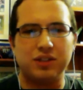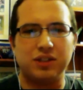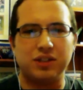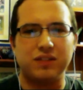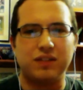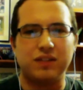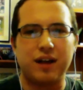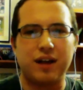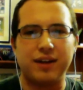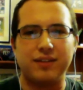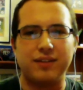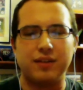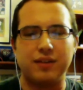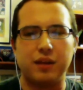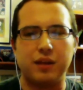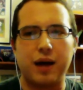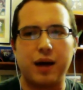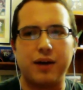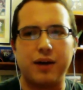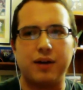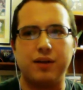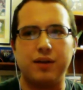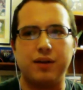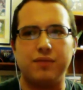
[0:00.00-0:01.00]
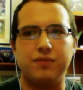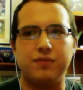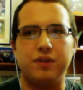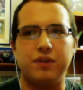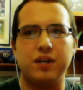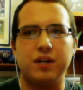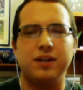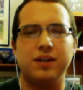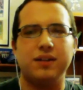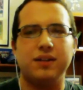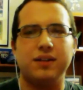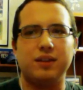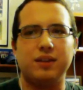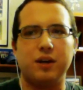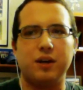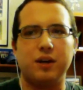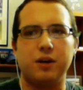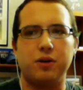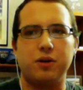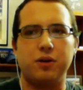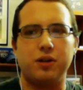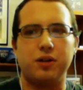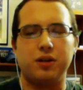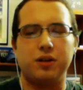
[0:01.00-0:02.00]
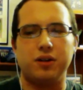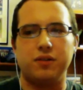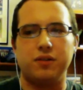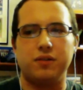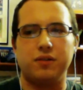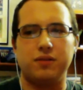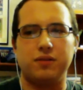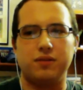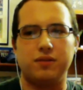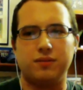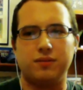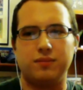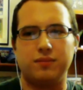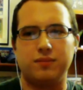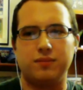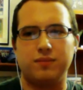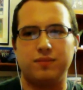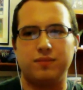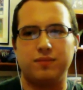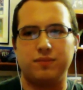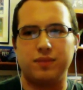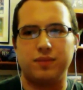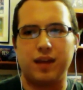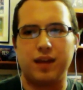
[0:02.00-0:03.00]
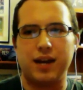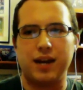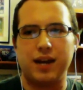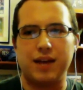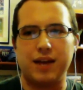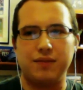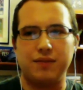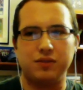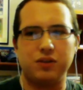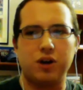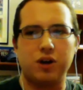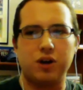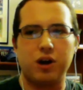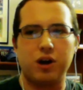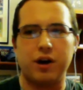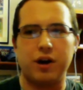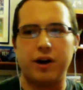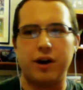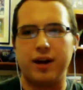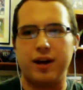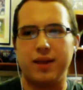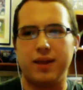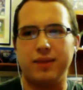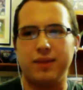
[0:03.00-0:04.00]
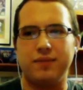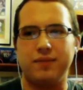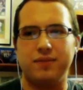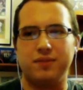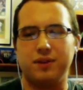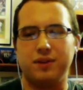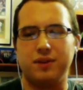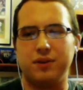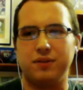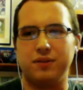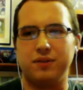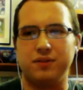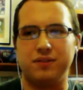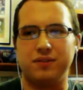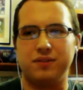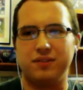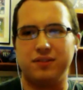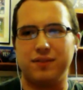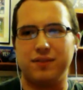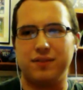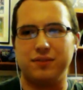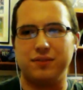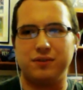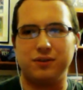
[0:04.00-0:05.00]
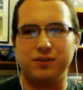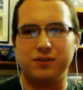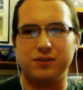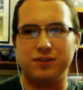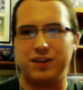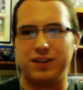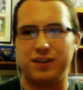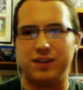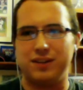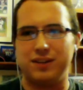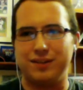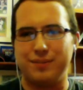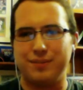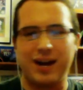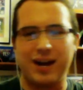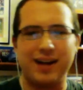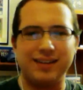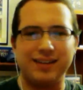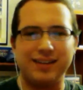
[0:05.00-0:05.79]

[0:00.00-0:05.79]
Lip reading: It's a lot of there is an Avatar and there is this Avatar state in the past.